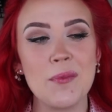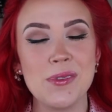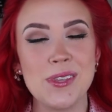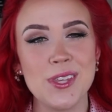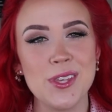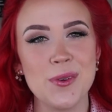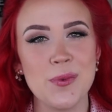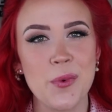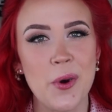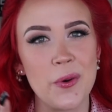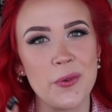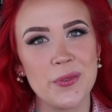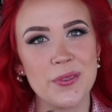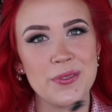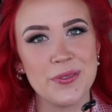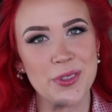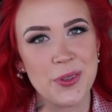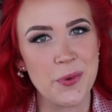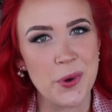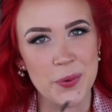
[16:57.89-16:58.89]
You
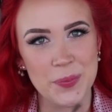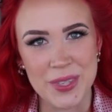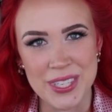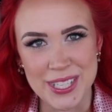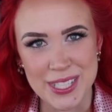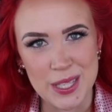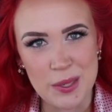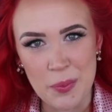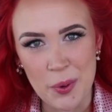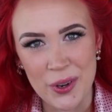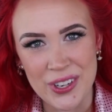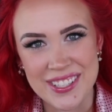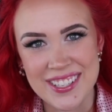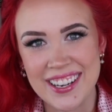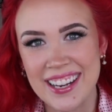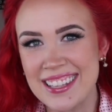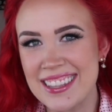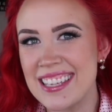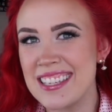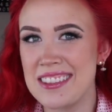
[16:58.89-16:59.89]
won't be
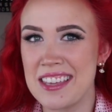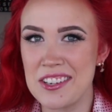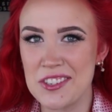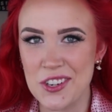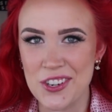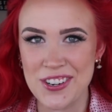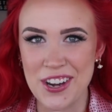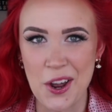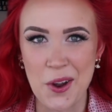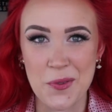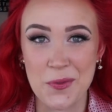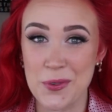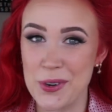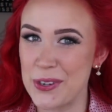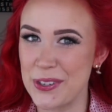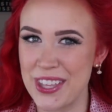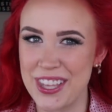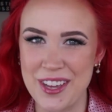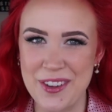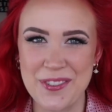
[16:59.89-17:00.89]
disappointed. I think they turned out
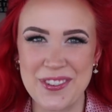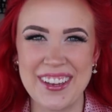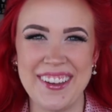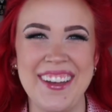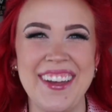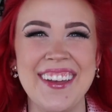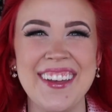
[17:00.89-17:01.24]
real cute.